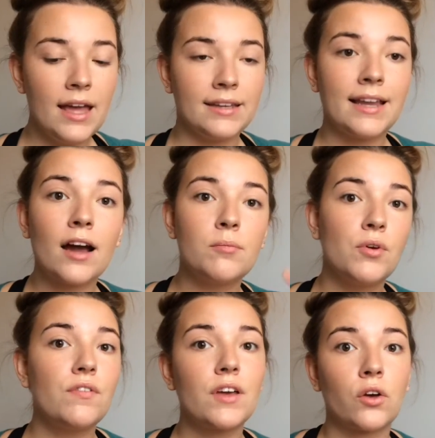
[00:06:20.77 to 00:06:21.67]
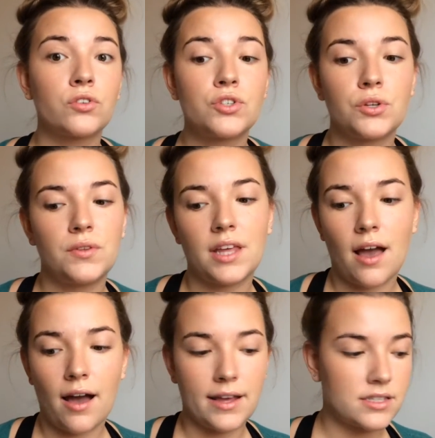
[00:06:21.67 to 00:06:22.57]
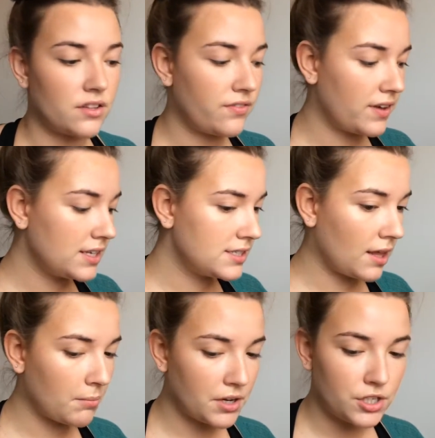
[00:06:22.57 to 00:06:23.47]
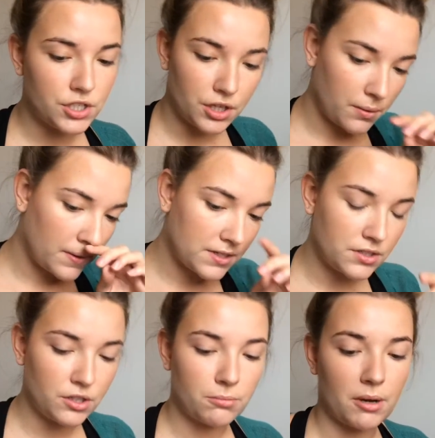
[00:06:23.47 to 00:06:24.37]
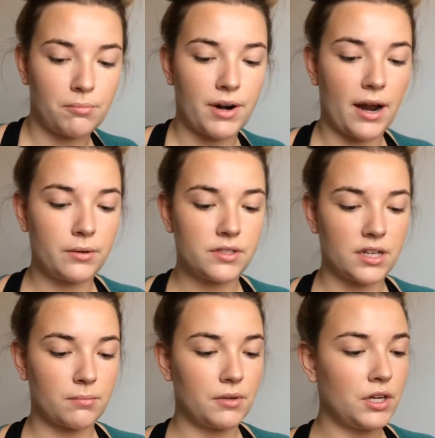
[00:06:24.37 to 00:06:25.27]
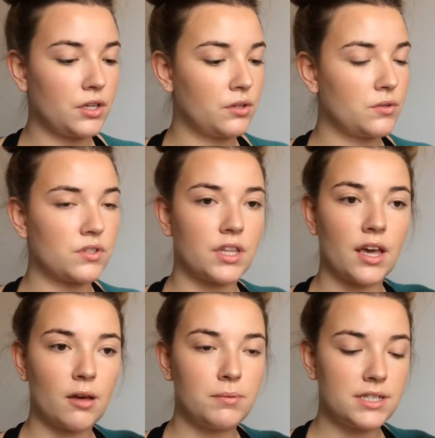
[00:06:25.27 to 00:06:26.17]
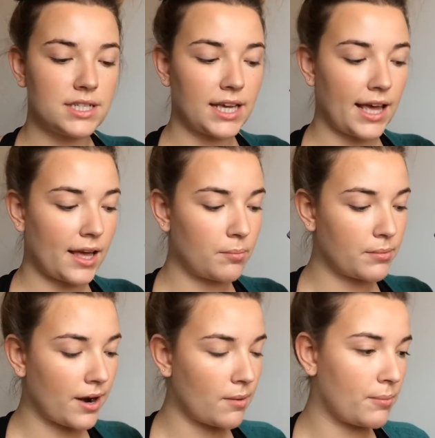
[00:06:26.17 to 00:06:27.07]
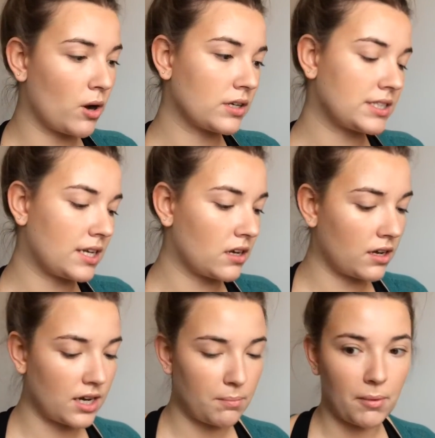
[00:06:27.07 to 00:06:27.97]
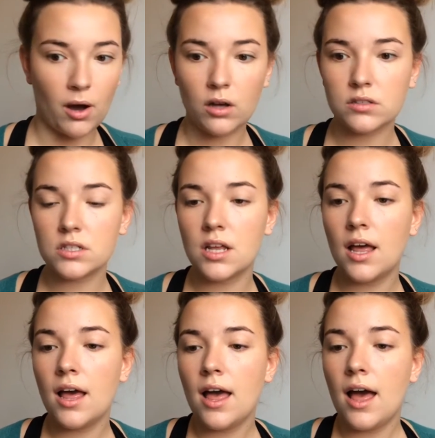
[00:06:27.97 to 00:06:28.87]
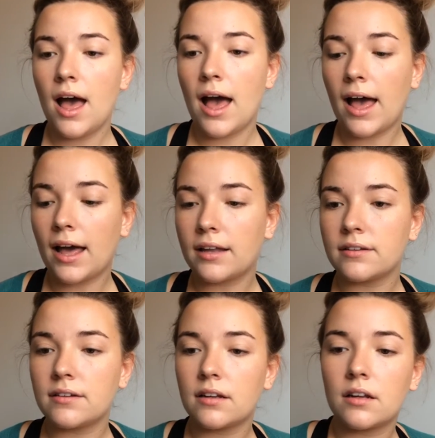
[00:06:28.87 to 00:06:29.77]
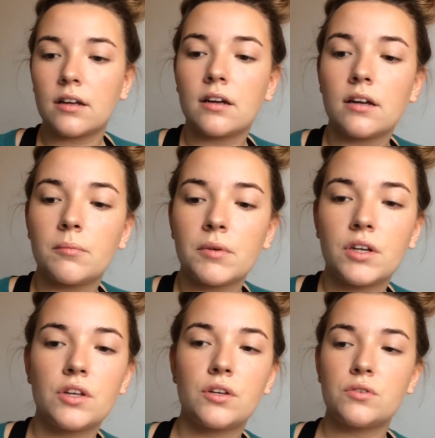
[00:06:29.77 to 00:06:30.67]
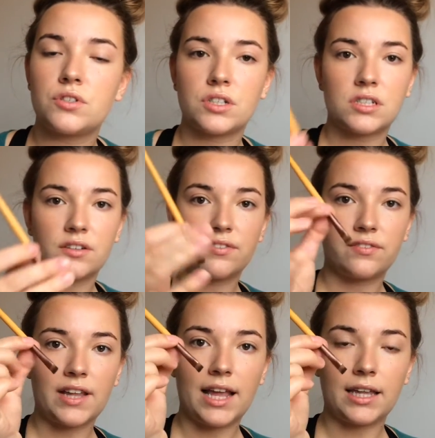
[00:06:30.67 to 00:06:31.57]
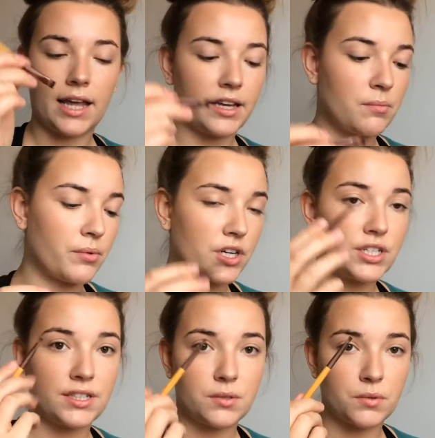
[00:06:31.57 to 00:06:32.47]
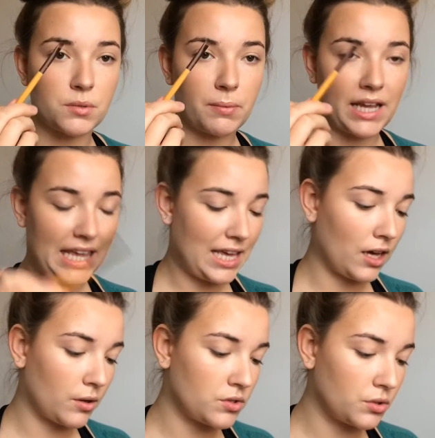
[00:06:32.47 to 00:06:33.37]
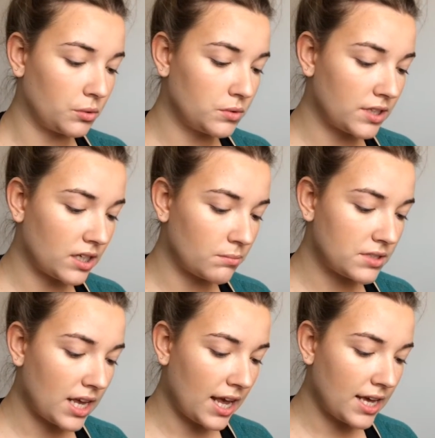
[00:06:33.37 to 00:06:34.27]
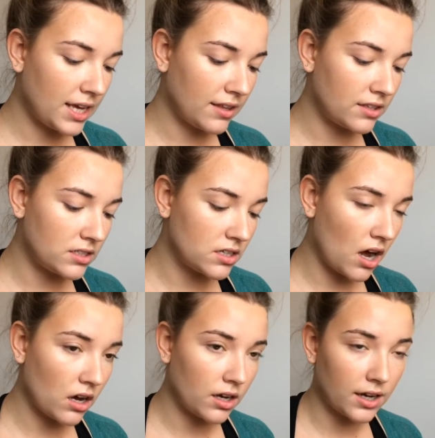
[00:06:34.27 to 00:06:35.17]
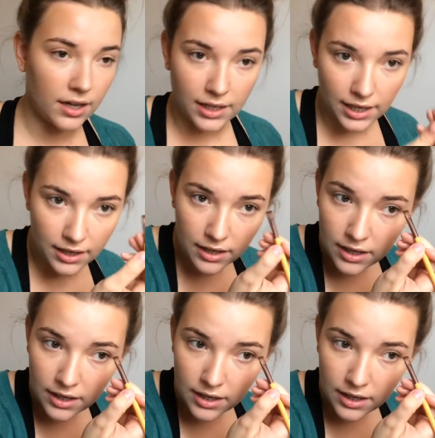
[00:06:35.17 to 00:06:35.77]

Now moving on to the eyes. The first thing I'm going to do is do my brows, and I'm going to use the Urban Decay Brow Box in Honey Pot, and I'm going to use just a flat liner brush. This one's by Eco Tools, and I'm taking the darker colour